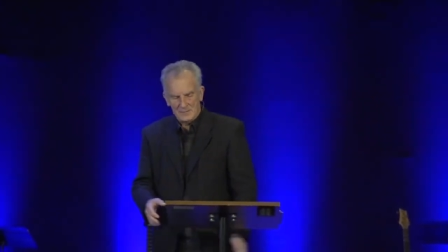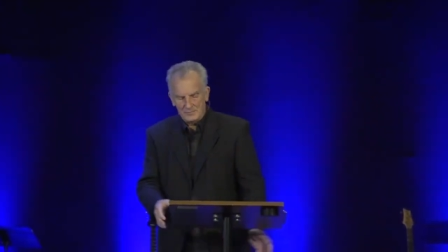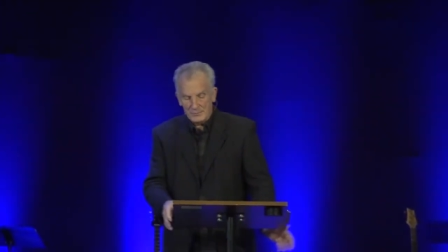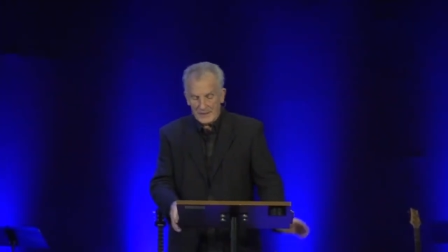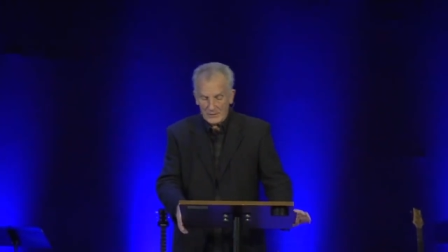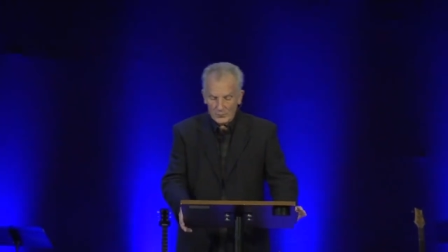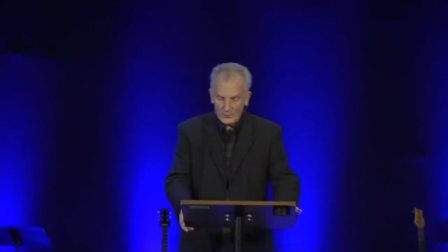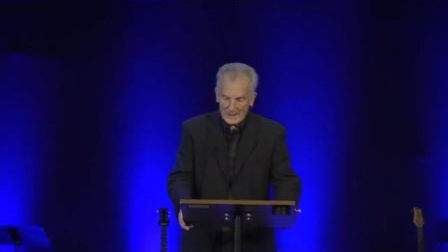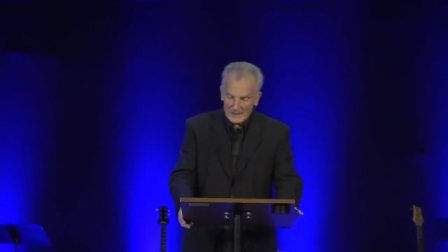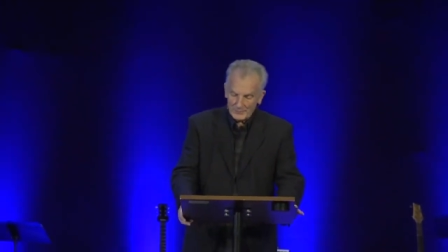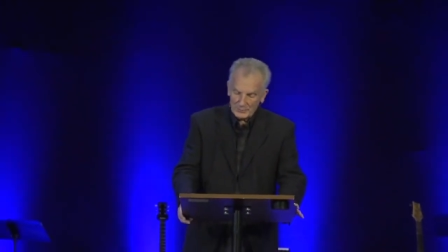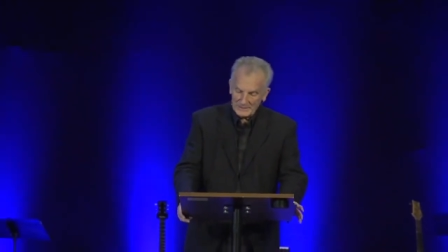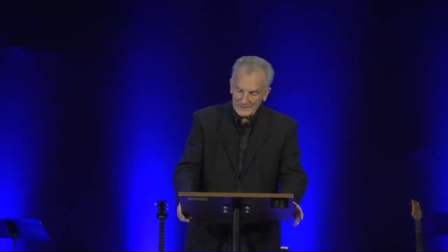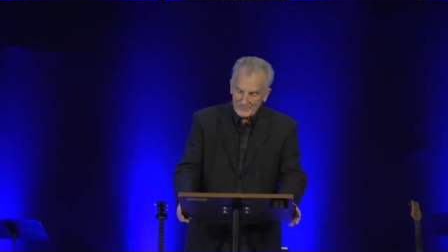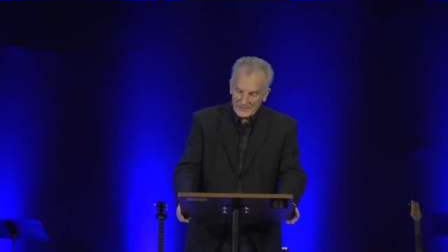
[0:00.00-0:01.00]
And by the way, I
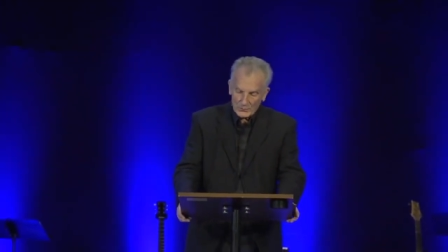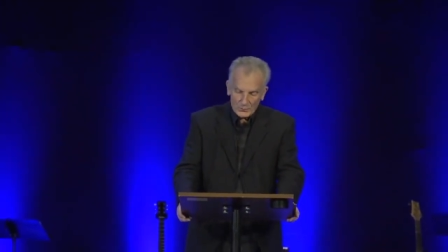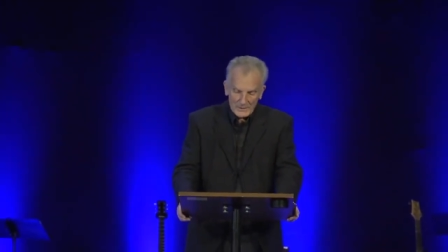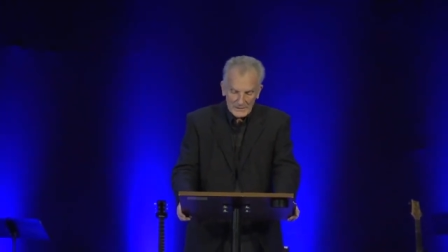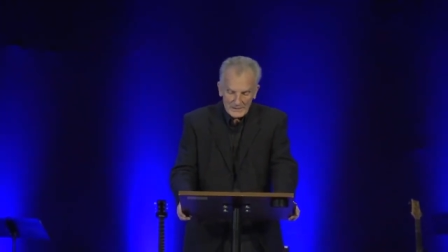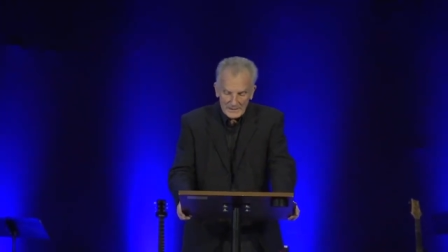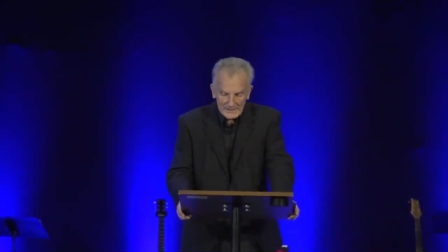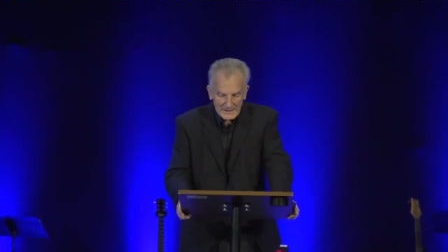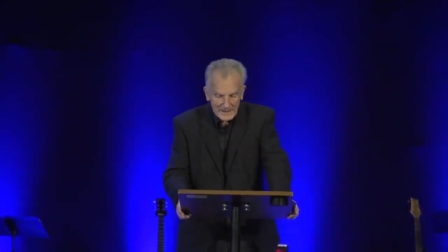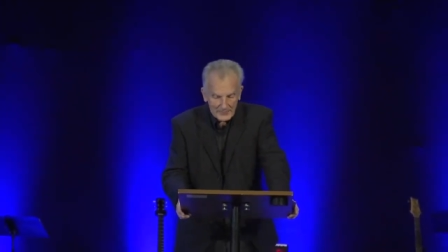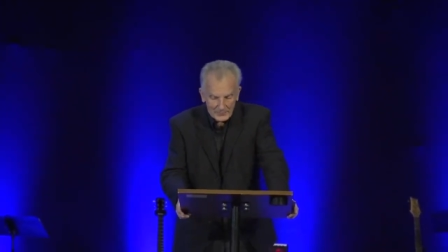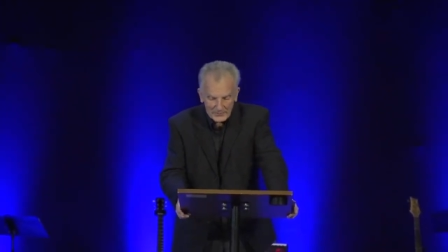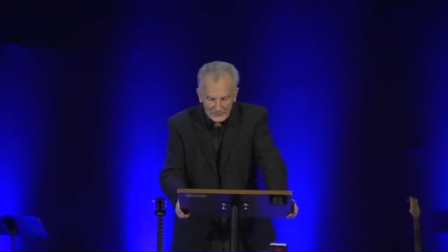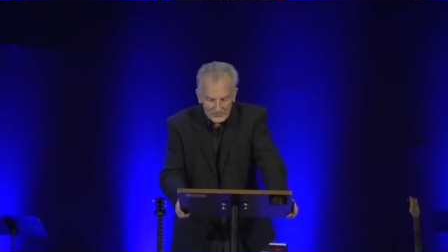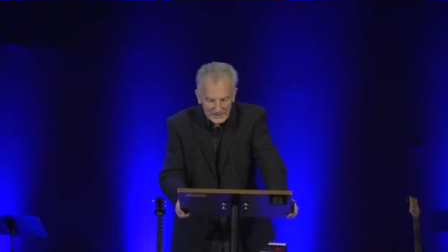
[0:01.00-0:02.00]
believe that we need to
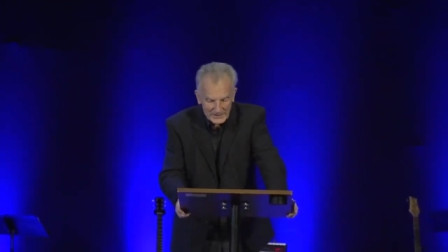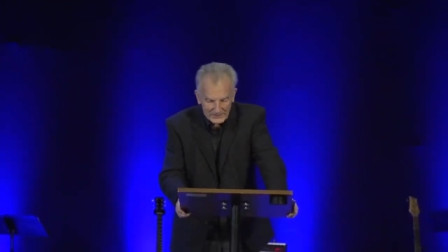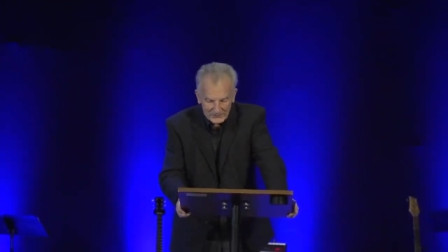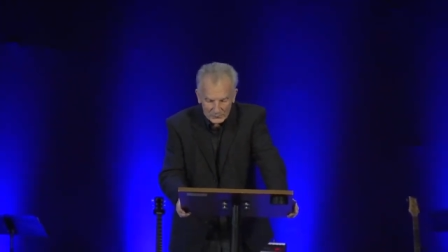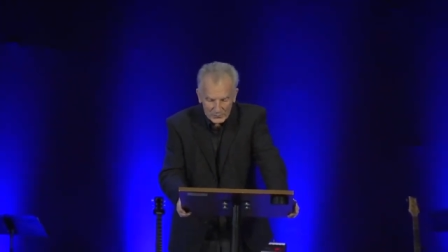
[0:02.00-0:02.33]
have prophetic